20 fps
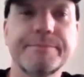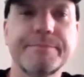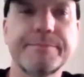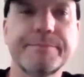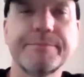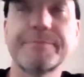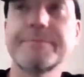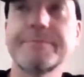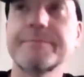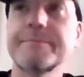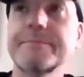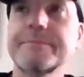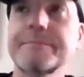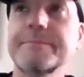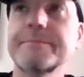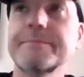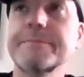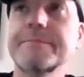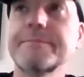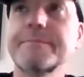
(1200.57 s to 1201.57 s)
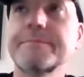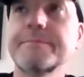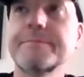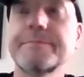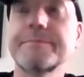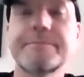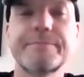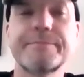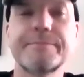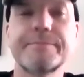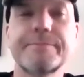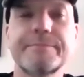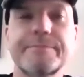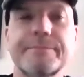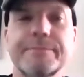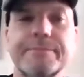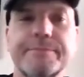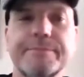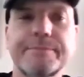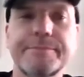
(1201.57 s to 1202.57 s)
And my answer was, I would like to be in the
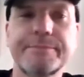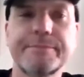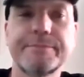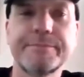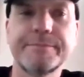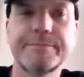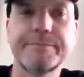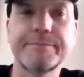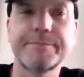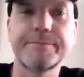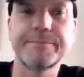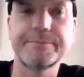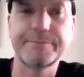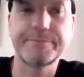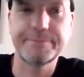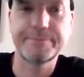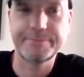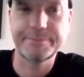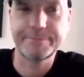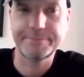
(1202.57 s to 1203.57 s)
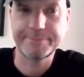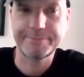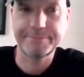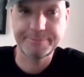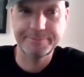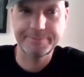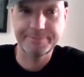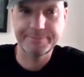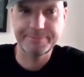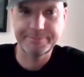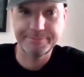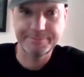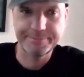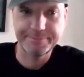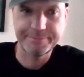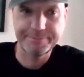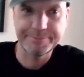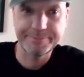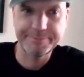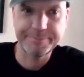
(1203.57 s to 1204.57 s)
period where he sold all of his songs for
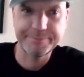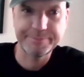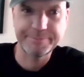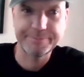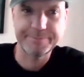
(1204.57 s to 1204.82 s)
$400 million.